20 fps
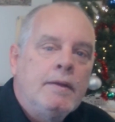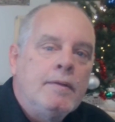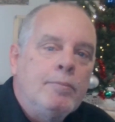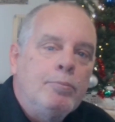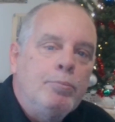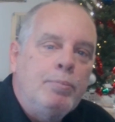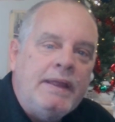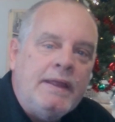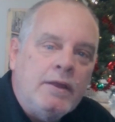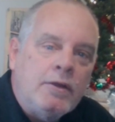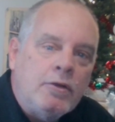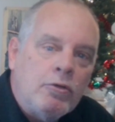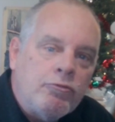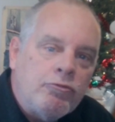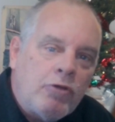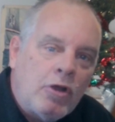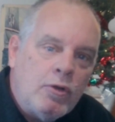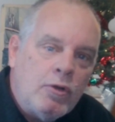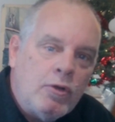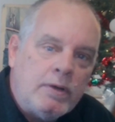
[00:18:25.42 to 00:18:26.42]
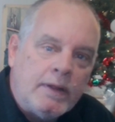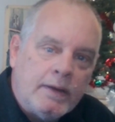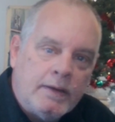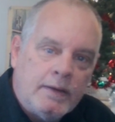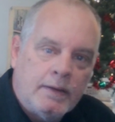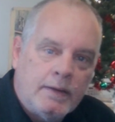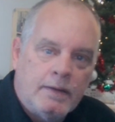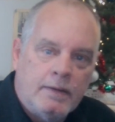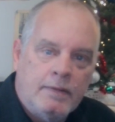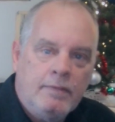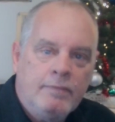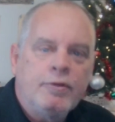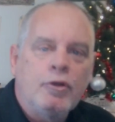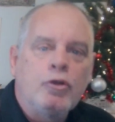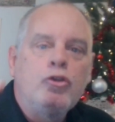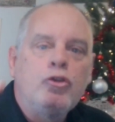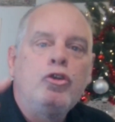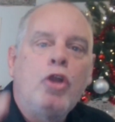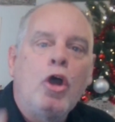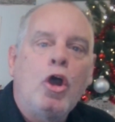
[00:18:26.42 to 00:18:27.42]
being eroded for
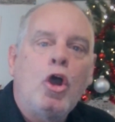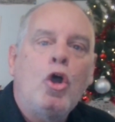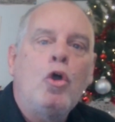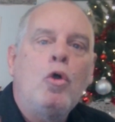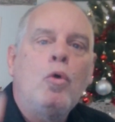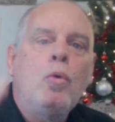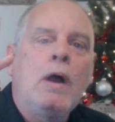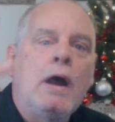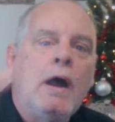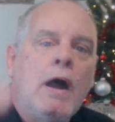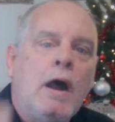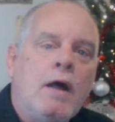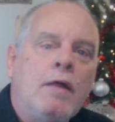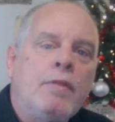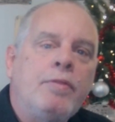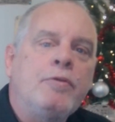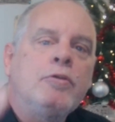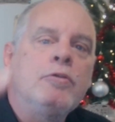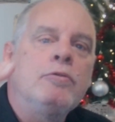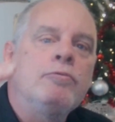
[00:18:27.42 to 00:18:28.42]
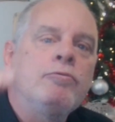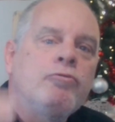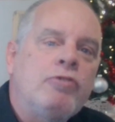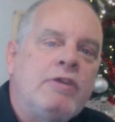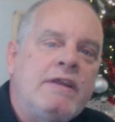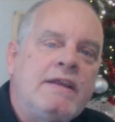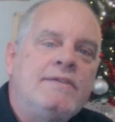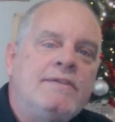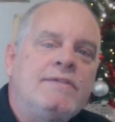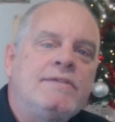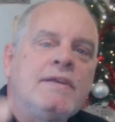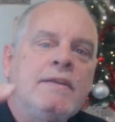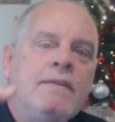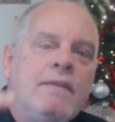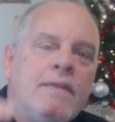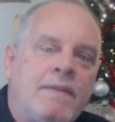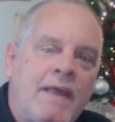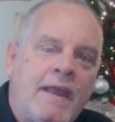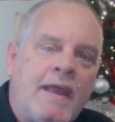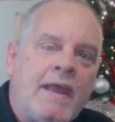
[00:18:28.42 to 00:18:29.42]
no other
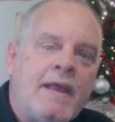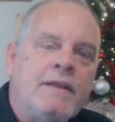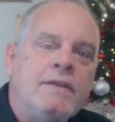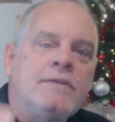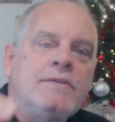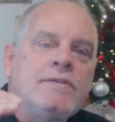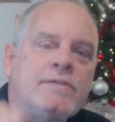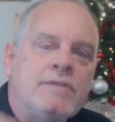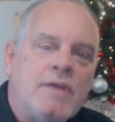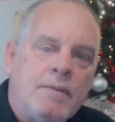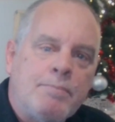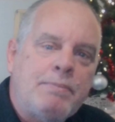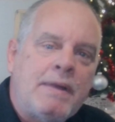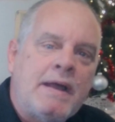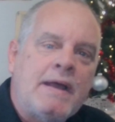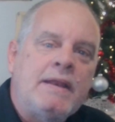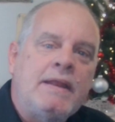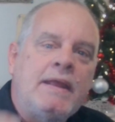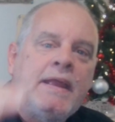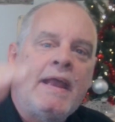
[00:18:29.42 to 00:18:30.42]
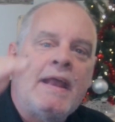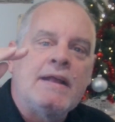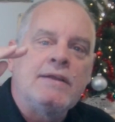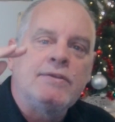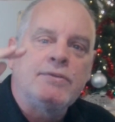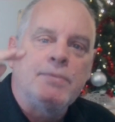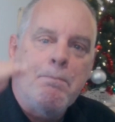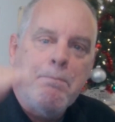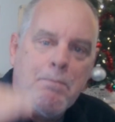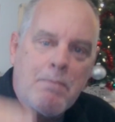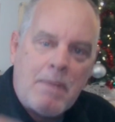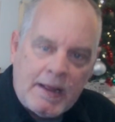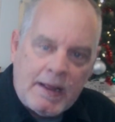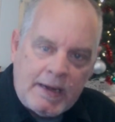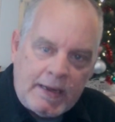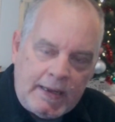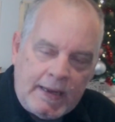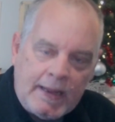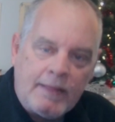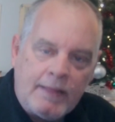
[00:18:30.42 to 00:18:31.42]
reason than somebody has
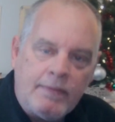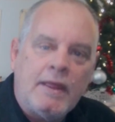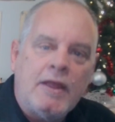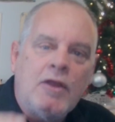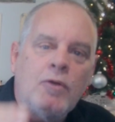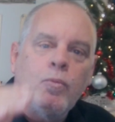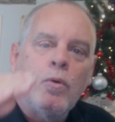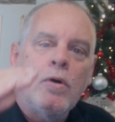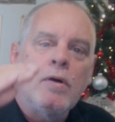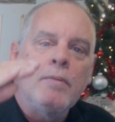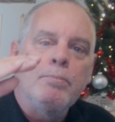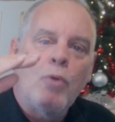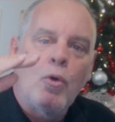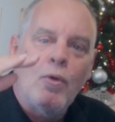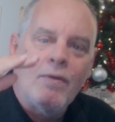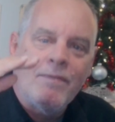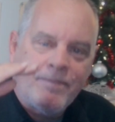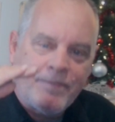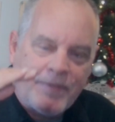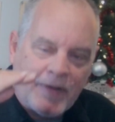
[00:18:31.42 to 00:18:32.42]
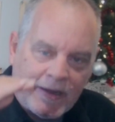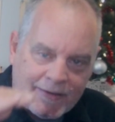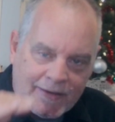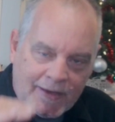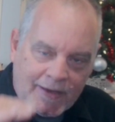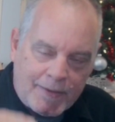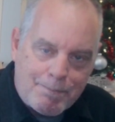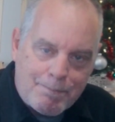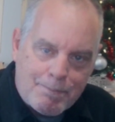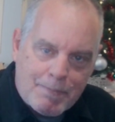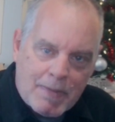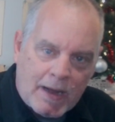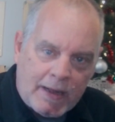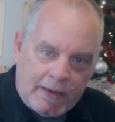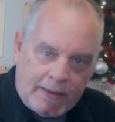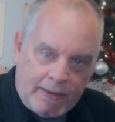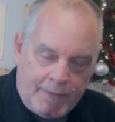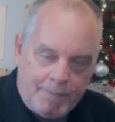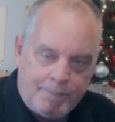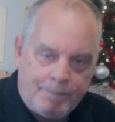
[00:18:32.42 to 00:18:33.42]
money and they want more fucking
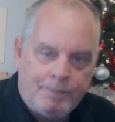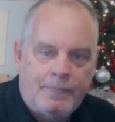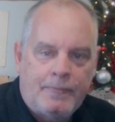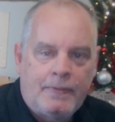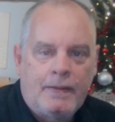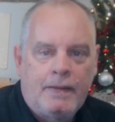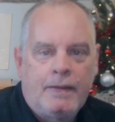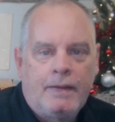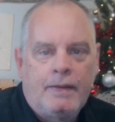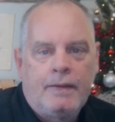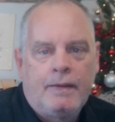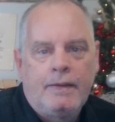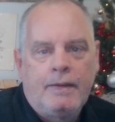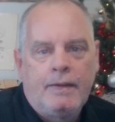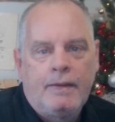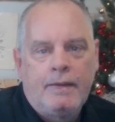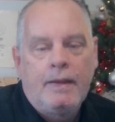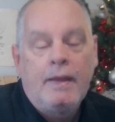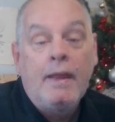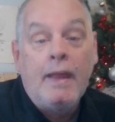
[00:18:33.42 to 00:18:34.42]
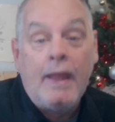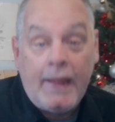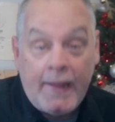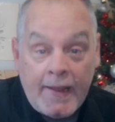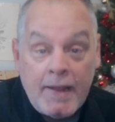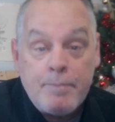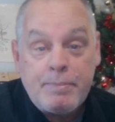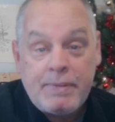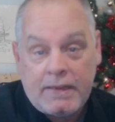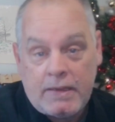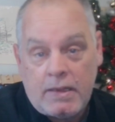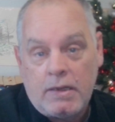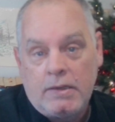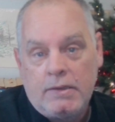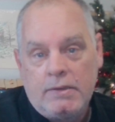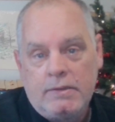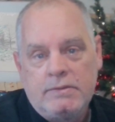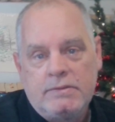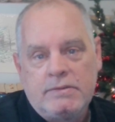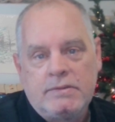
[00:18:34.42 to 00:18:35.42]
money. And
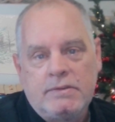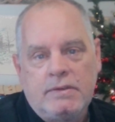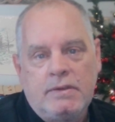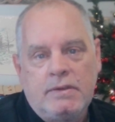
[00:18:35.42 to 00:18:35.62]
because